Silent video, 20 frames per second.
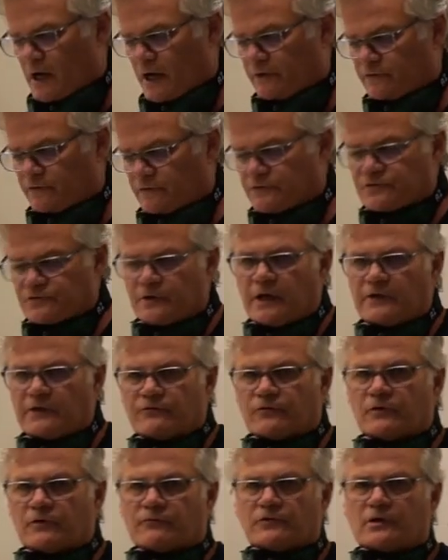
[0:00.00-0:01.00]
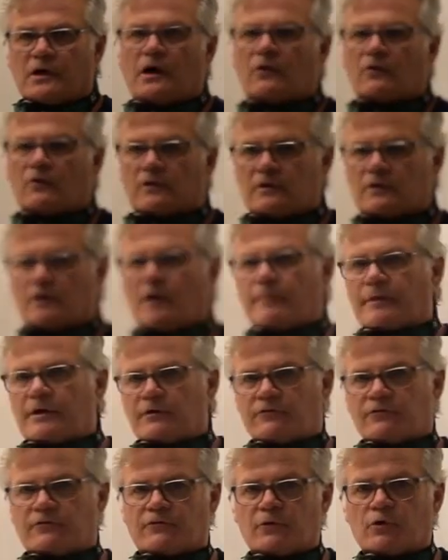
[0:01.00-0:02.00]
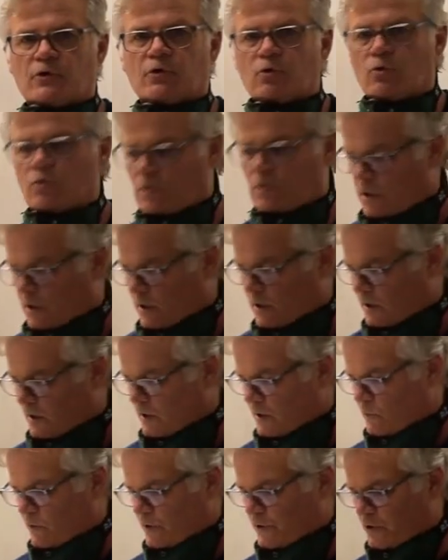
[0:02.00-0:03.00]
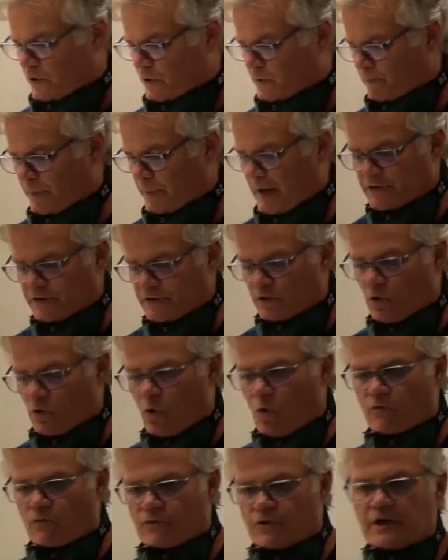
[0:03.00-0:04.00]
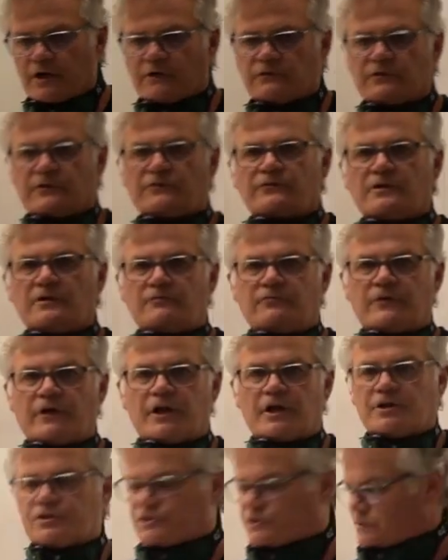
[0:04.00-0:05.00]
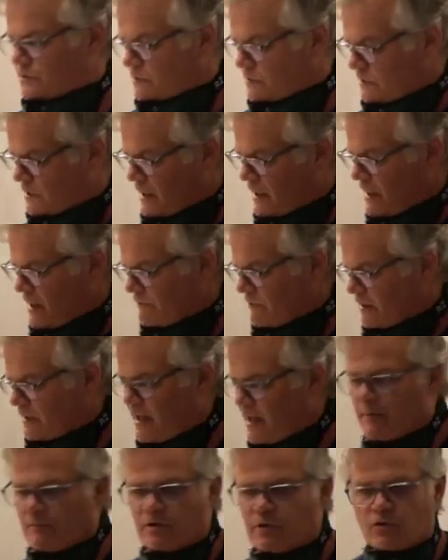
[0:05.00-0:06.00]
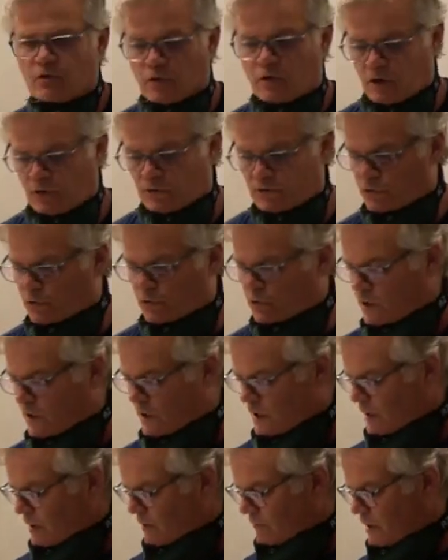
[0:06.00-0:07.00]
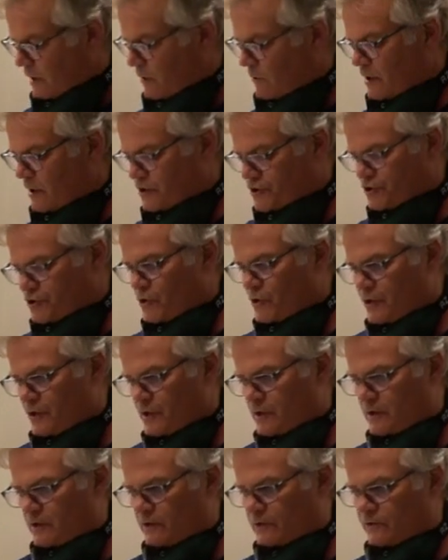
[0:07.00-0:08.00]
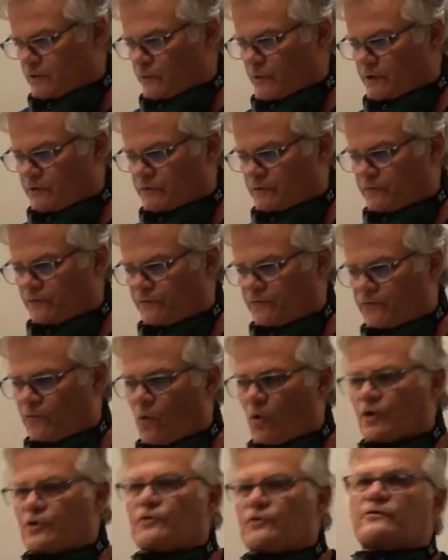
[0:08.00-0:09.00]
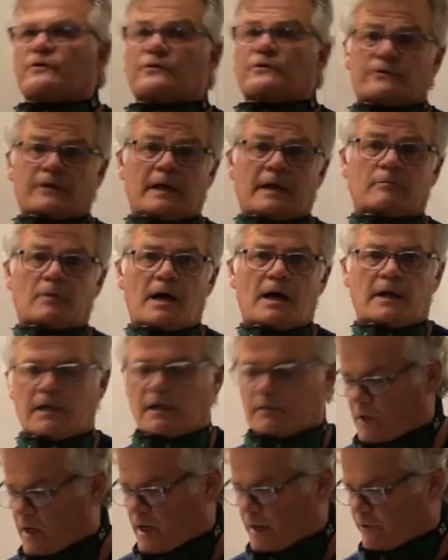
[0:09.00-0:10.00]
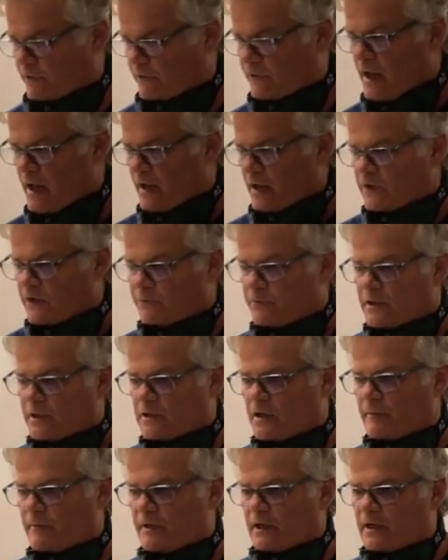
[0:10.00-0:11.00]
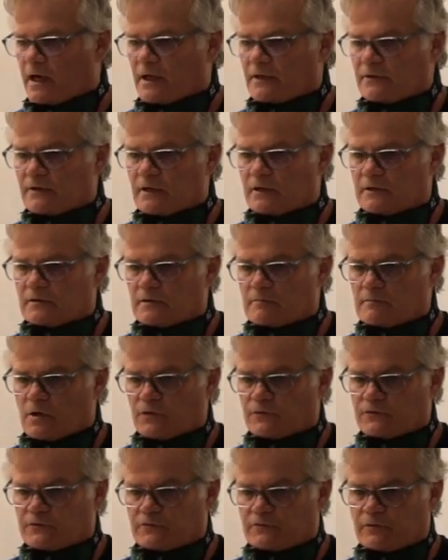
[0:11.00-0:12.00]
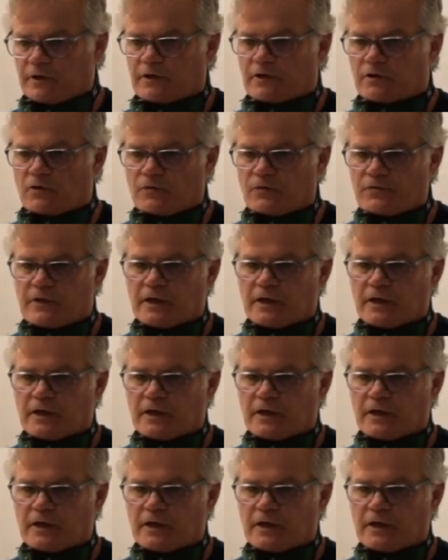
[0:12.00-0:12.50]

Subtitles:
the transfer of color coming through when you're painting over an existing finish. And I have a cabinet door I'll do, but I want to show you the reason for using stain blocking primers. It's becoming, I think, the most critical thing in